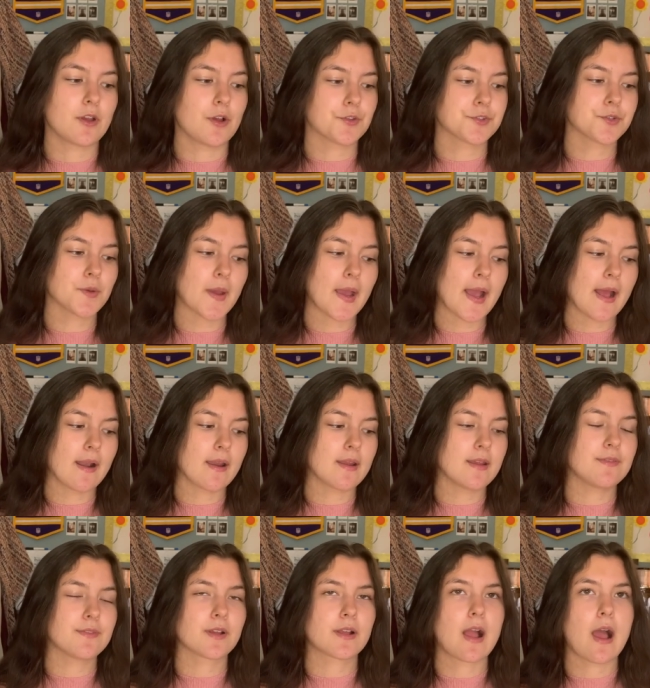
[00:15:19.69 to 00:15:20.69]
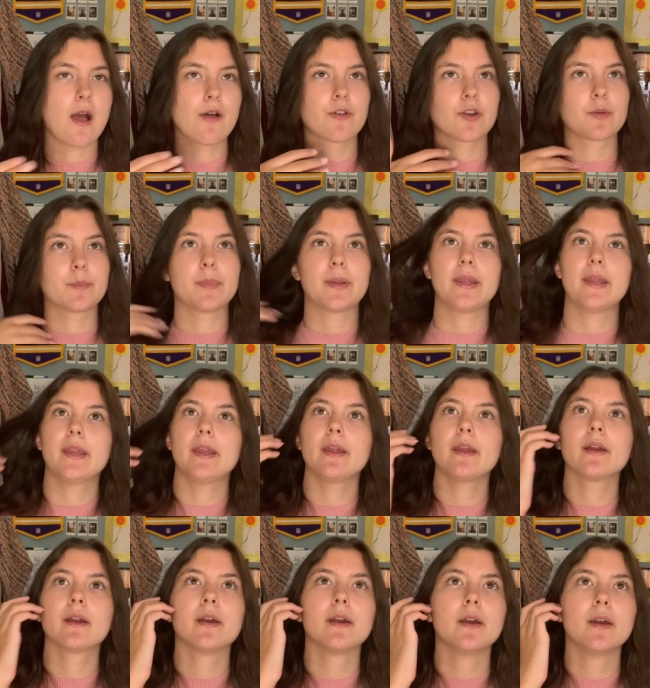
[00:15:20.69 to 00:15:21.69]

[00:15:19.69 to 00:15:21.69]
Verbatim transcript: also had it in the color pink,